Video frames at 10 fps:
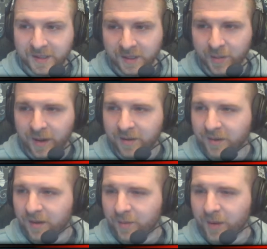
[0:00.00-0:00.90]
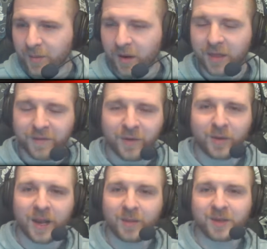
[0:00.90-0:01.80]
is a beta, you know what I mean? But in the full
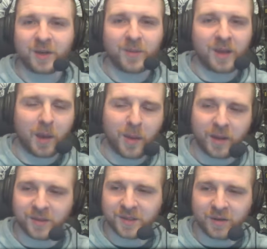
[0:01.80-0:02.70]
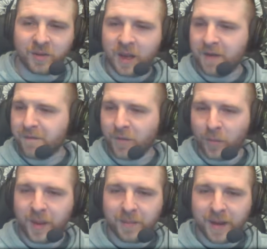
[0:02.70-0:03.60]
game, assume you're going to be able to do full
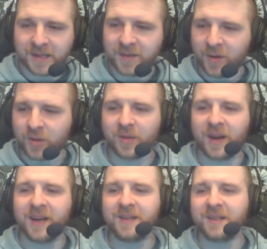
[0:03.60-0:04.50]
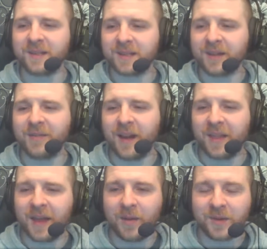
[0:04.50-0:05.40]
big massive upgrades and stuff
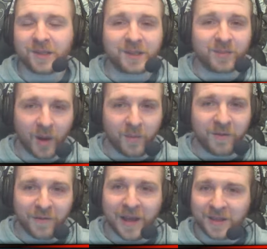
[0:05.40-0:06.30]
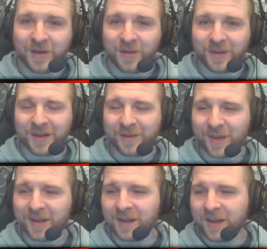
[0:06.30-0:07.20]
like that, which is fairly cool, you know what I
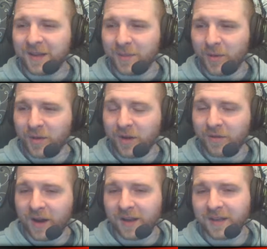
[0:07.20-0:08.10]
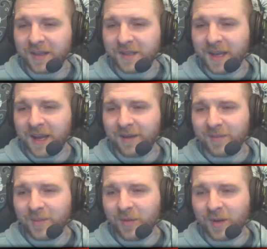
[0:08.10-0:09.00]
mean? The more you grind at this game,
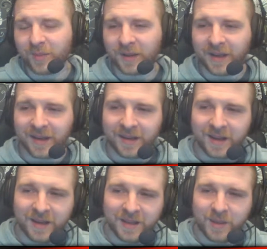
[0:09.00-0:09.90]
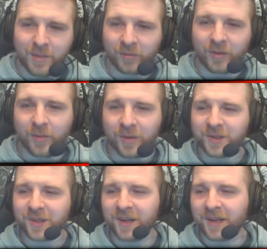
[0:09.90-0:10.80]
the more you play, the more
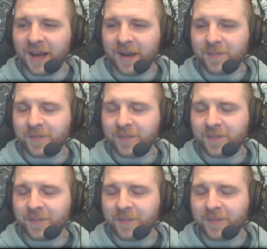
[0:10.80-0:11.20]
rewards you're going to get.